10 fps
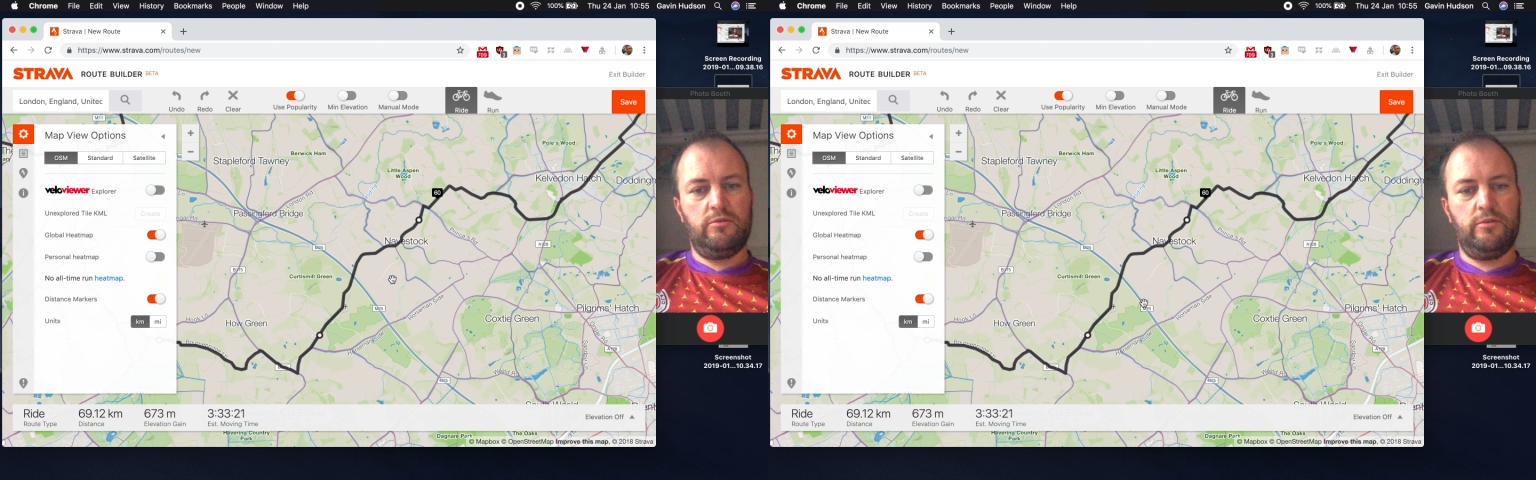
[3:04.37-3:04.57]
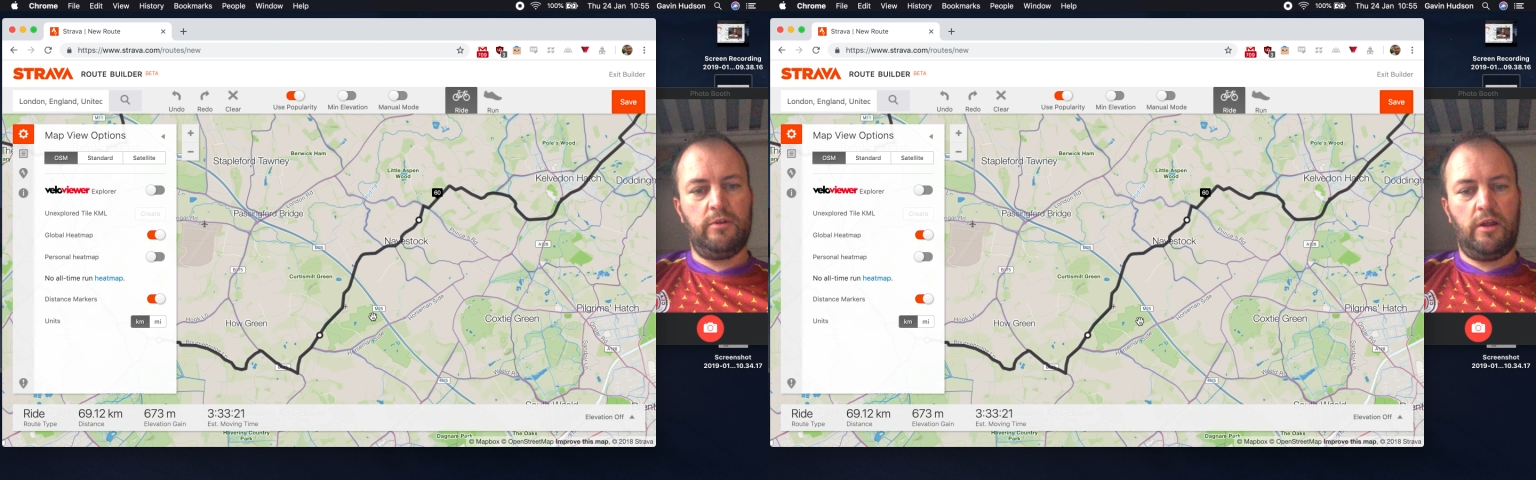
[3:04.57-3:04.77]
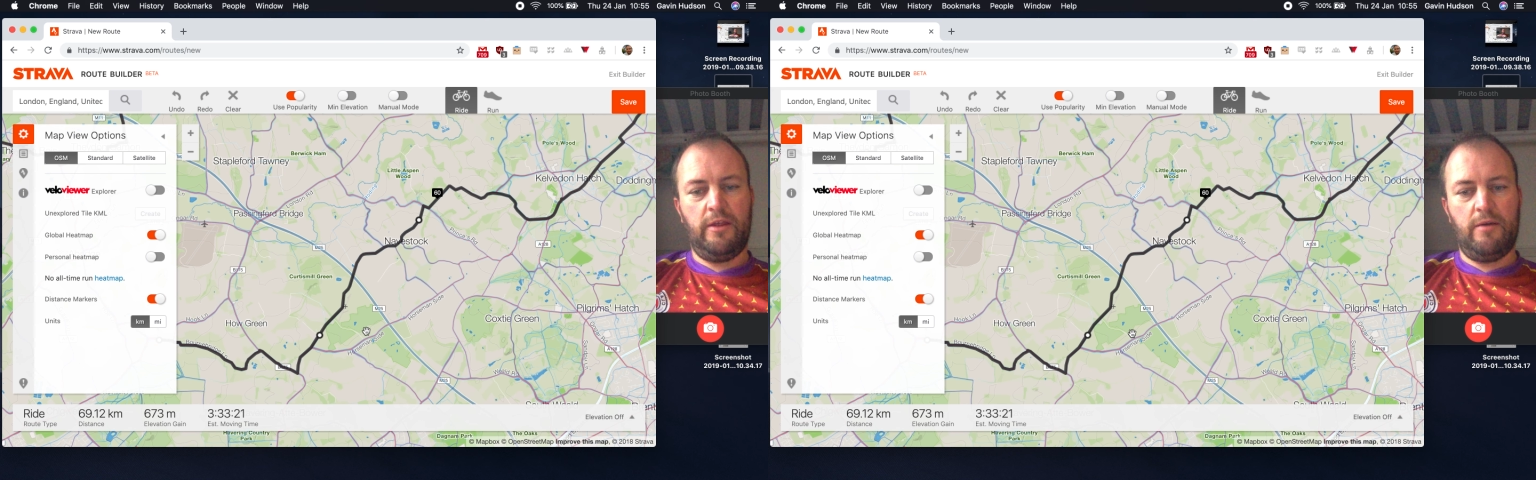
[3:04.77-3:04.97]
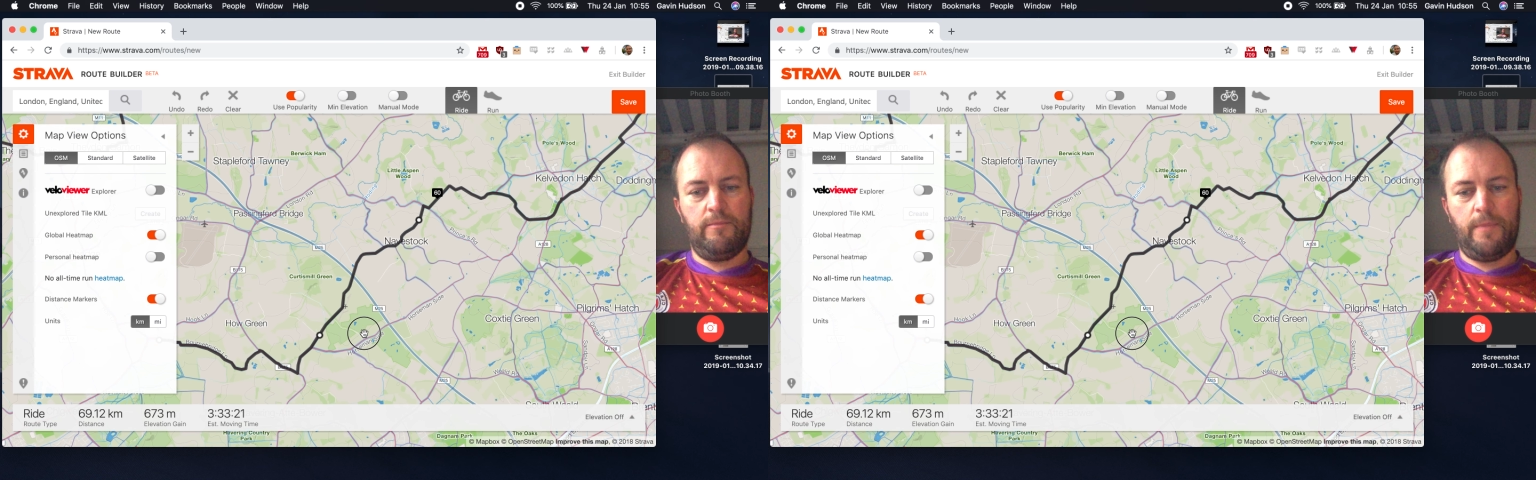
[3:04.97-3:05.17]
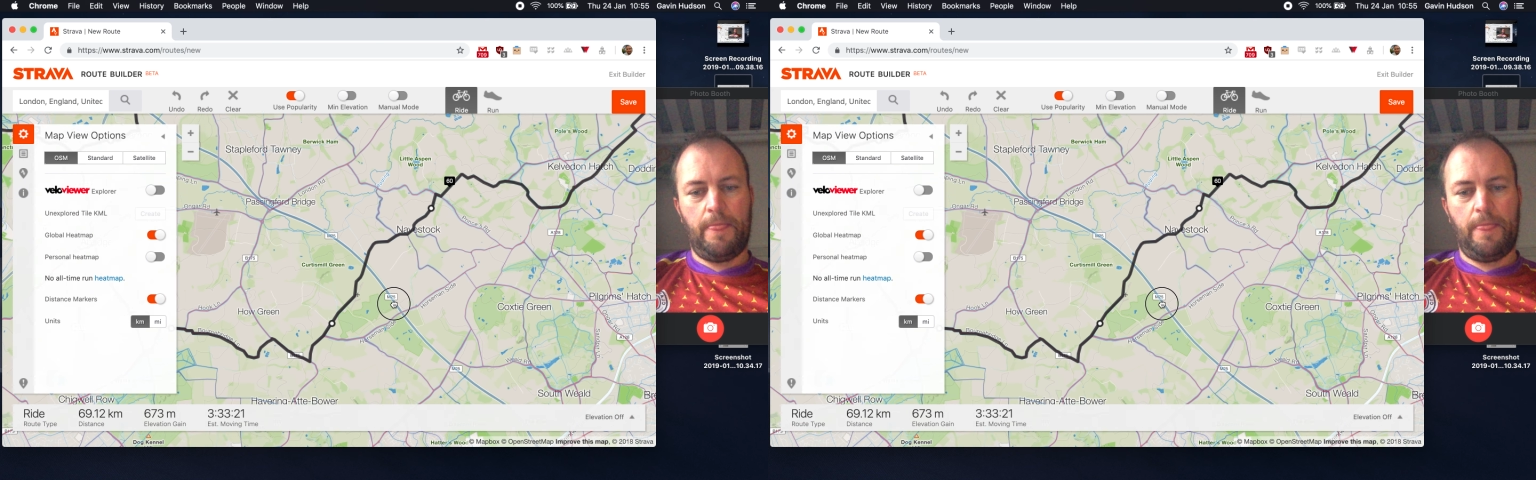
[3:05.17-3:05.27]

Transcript: route like that.